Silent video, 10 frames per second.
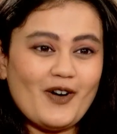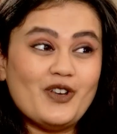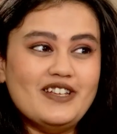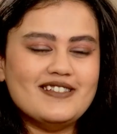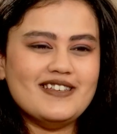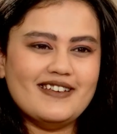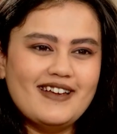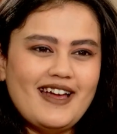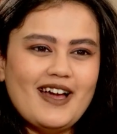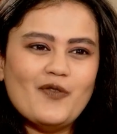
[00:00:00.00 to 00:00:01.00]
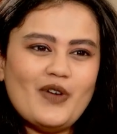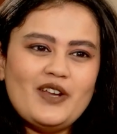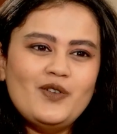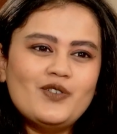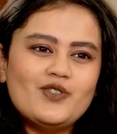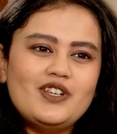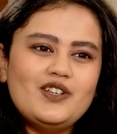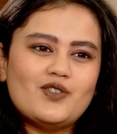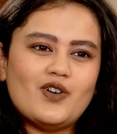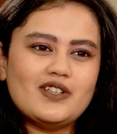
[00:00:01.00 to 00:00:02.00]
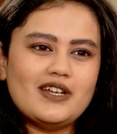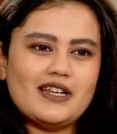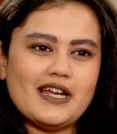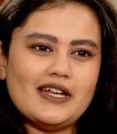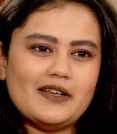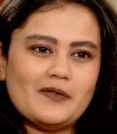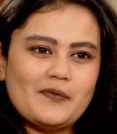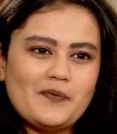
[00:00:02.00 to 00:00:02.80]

Or easy. Where do you really draw that line?